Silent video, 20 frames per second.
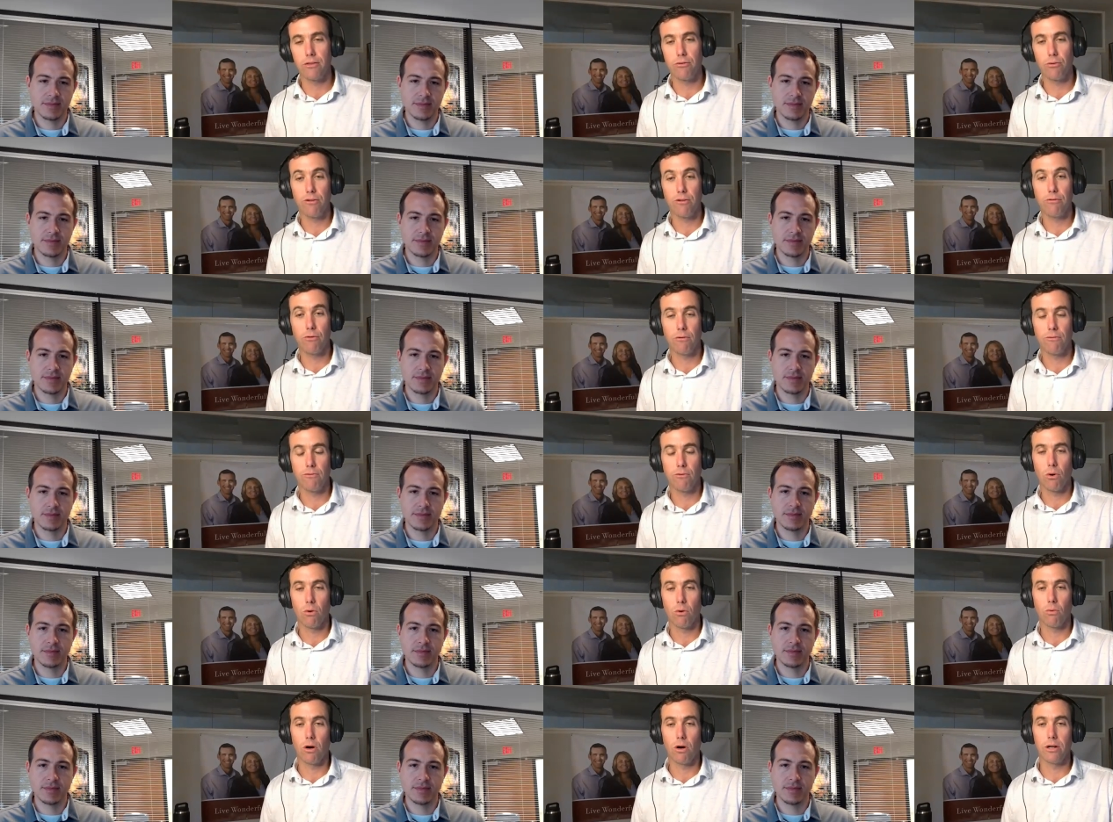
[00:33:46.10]
Speaker 1: and
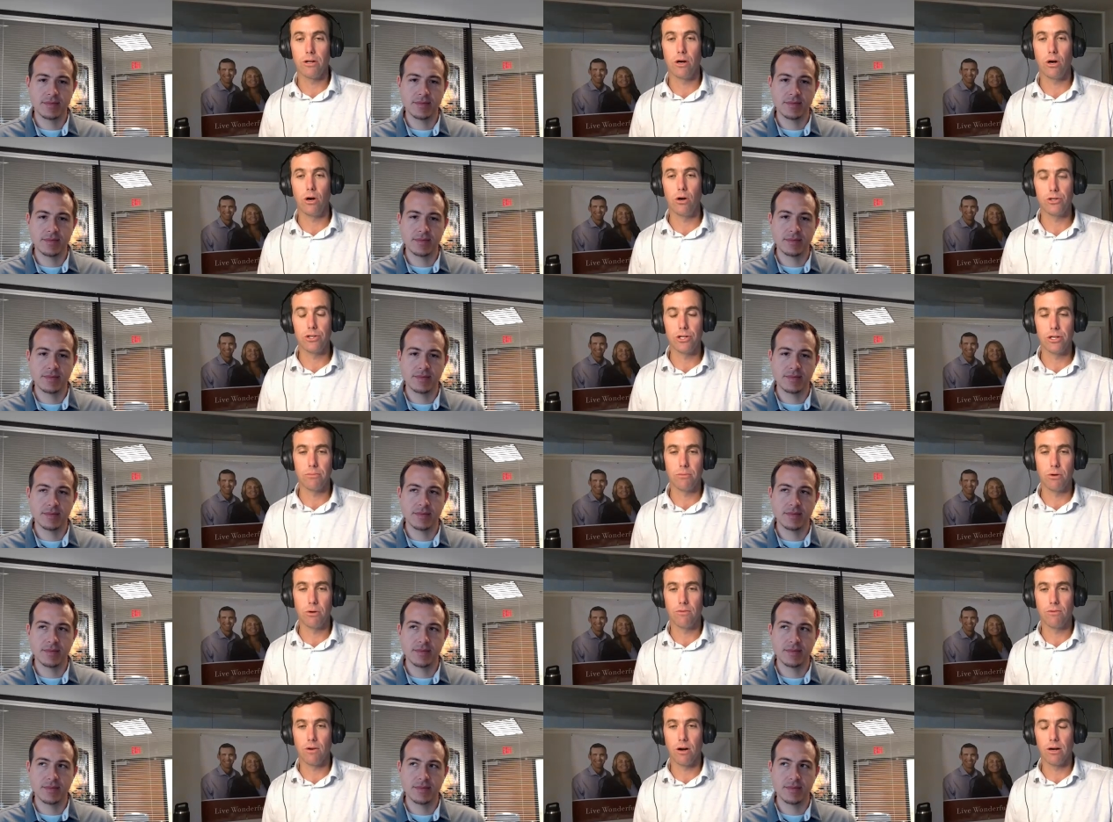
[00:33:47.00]
3441 Ocean
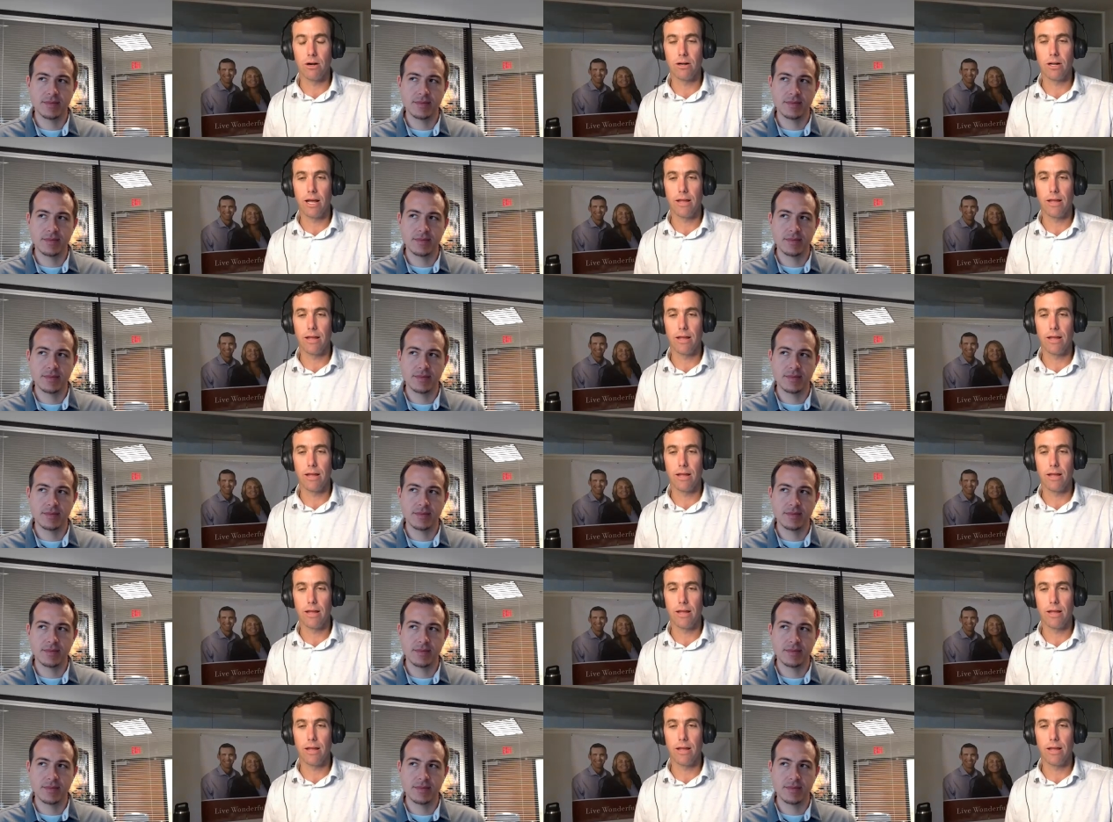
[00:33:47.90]
Boulevard.